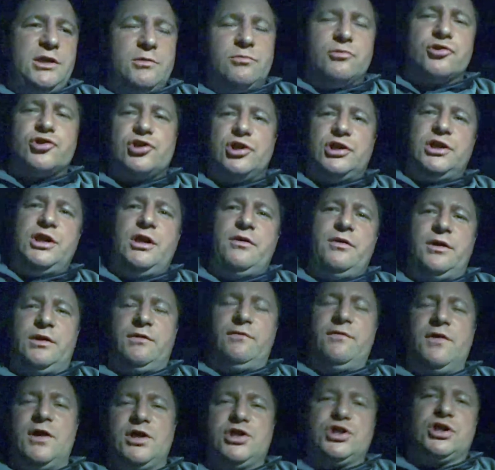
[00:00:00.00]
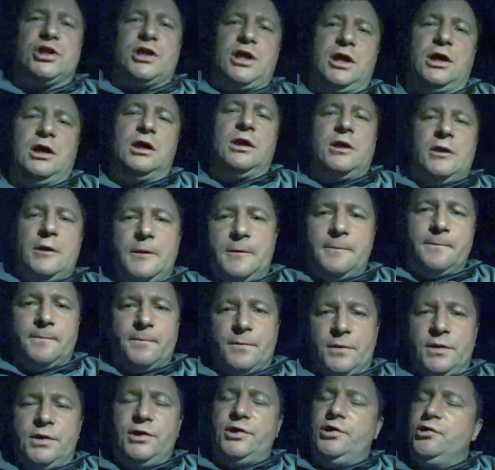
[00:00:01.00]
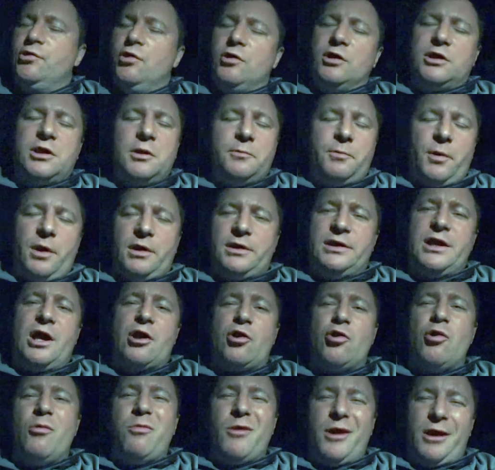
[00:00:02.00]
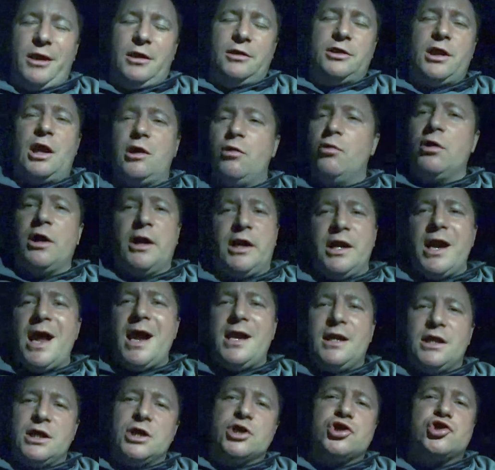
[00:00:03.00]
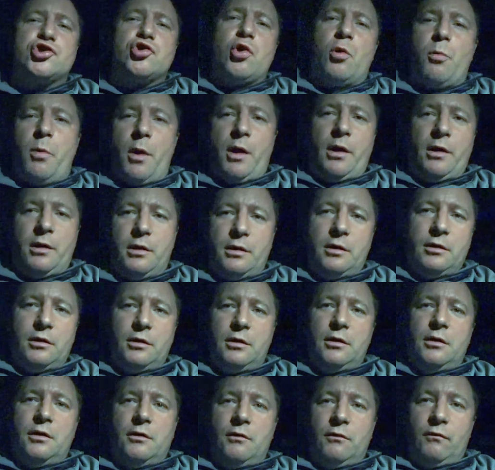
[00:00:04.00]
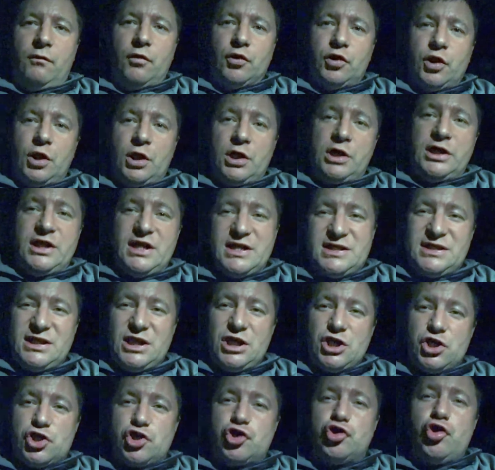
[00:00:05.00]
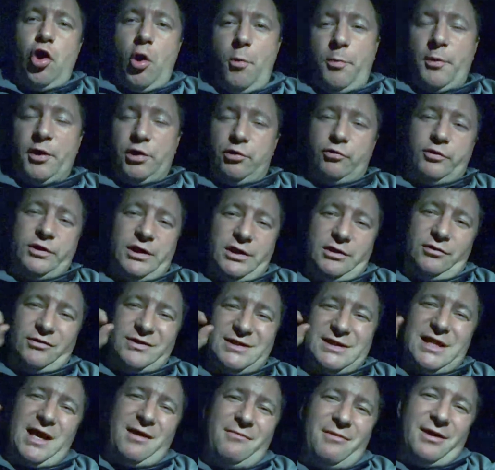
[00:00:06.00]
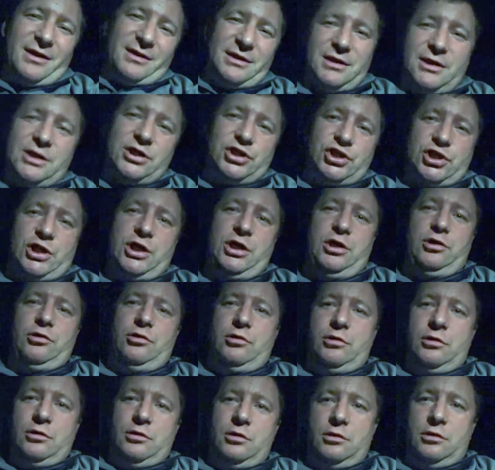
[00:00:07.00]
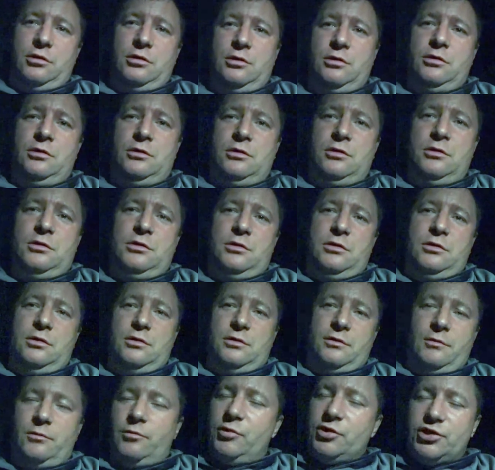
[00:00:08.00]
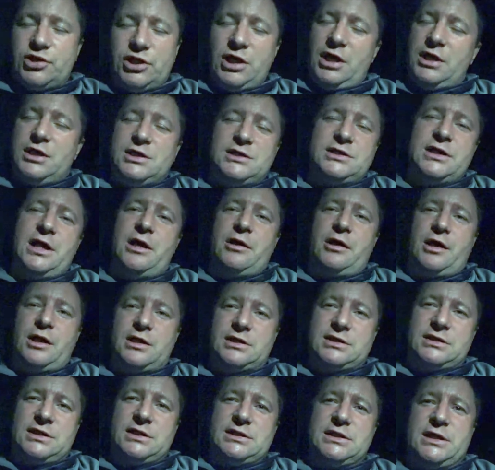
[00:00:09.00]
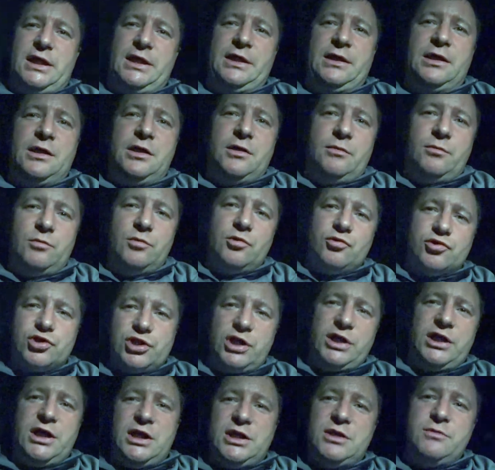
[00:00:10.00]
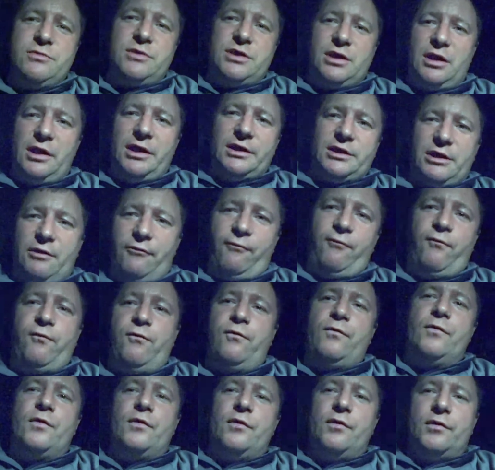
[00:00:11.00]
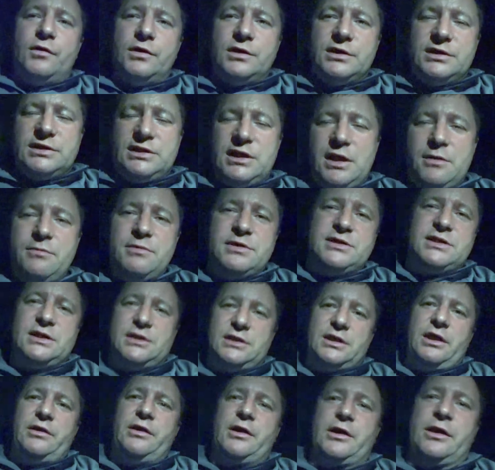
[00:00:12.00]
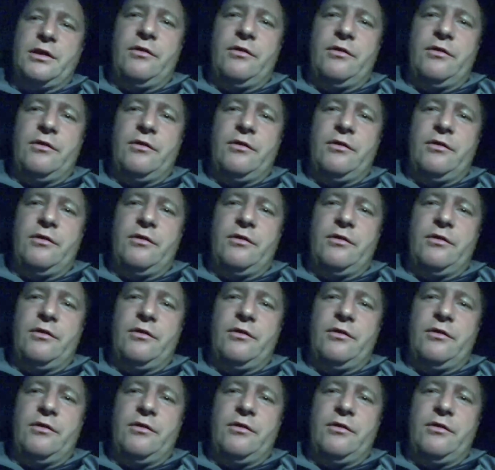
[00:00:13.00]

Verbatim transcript: already 9 pm, and guys, the road is totally fucked up. Totally fucked, I don't, don't even know how to describe this. And 70 kilometers we are driving like this. Look,